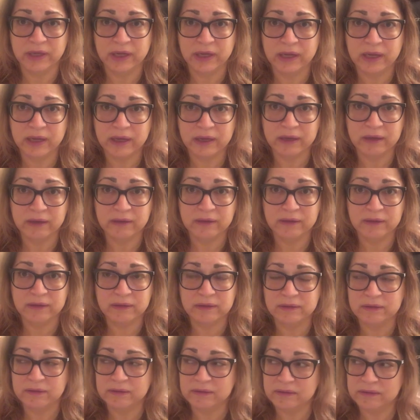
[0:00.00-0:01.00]

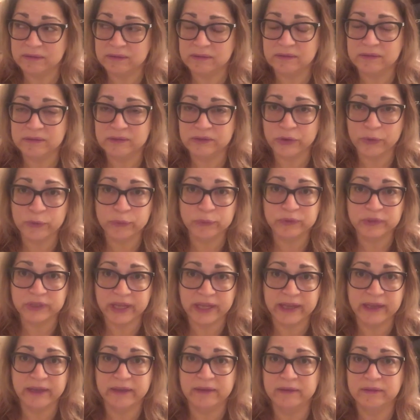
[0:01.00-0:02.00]
And don't
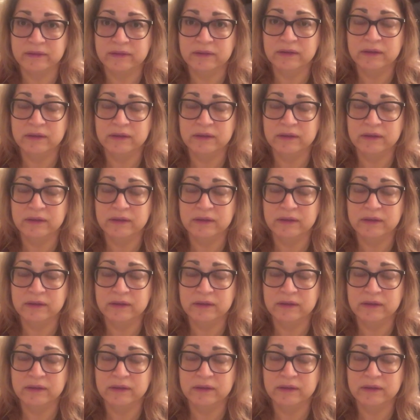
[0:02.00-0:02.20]
let